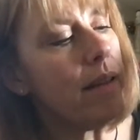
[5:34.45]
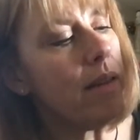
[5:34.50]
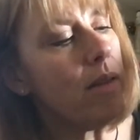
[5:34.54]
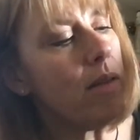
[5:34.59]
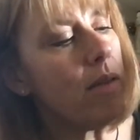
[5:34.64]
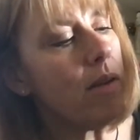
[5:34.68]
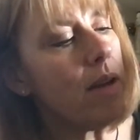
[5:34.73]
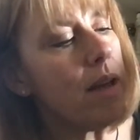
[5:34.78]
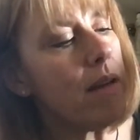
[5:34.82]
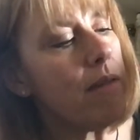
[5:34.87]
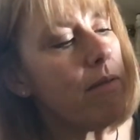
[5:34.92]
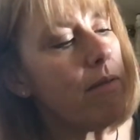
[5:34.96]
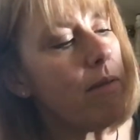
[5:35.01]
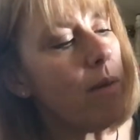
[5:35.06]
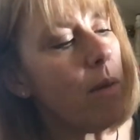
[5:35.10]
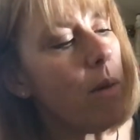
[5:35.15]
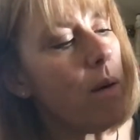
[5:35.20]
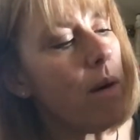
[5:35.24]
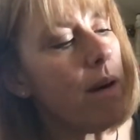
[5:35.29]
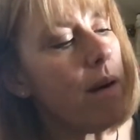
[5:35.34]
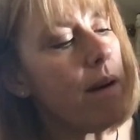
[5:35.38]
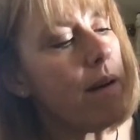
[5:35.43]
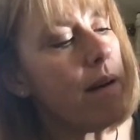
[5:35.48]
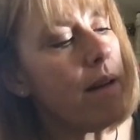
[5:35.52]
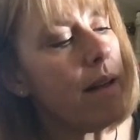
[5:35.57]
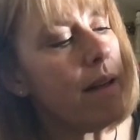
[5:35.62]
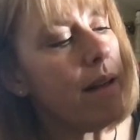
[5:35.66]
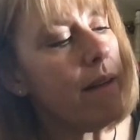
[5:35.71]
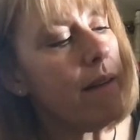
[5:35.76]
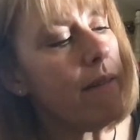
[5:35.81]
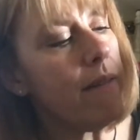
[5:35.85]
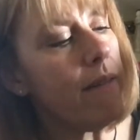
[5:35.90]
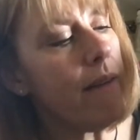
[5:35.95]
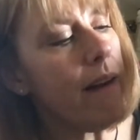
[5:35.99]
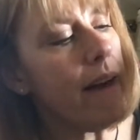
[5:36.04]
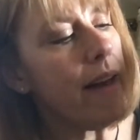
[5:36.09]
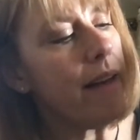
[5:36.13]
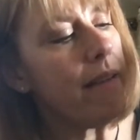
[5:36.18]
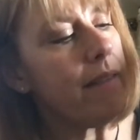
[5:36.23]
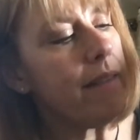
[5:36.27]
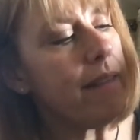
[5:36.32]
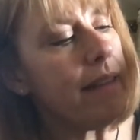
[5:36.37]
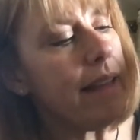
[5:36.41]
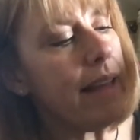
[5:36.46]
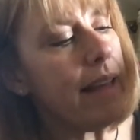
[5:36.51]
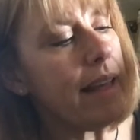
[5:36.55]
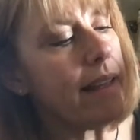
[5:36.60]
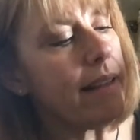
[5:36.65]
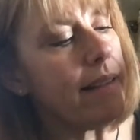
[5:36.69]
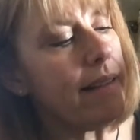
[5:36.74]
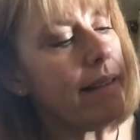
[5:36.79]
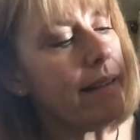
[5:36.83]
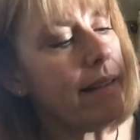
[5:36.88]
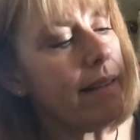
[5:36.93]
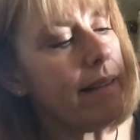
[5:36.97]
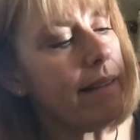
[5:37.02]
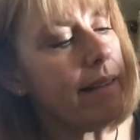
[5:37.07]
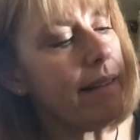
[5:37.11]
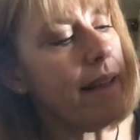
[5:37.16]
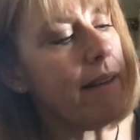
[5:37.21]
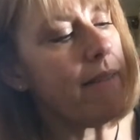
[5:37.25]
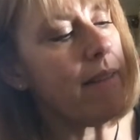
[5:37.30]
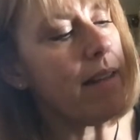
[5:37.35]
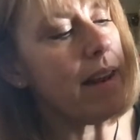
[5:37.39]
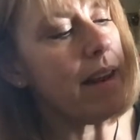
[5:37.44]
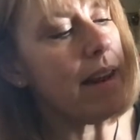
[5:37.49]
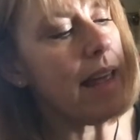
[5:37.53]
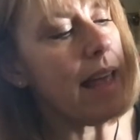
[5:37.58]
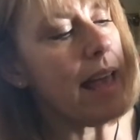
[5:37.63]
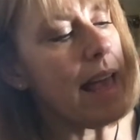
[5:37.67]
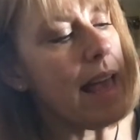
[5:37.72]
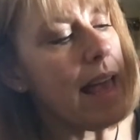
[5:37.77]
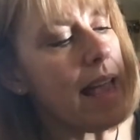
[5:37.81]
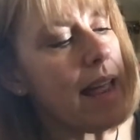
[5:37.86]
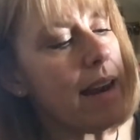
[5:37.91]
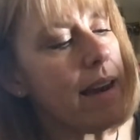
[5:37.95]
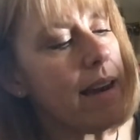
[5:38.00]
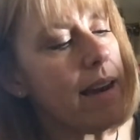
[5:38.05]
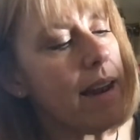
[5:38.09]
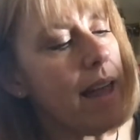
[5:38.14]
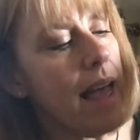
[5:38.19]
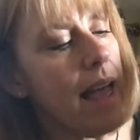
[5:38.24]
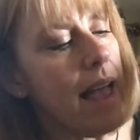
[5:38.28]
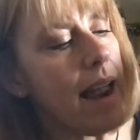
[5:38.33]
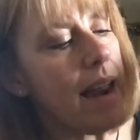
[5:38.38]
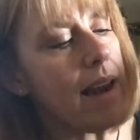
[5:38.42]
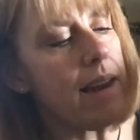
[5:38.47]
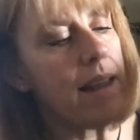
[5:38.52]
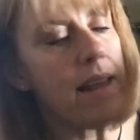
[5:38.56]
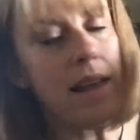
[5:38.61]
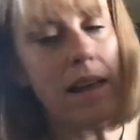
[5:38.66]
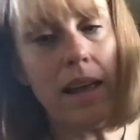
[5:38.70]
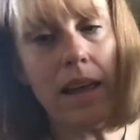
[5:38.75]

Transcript: 3, 4, 5, 6, 7, 8, 9.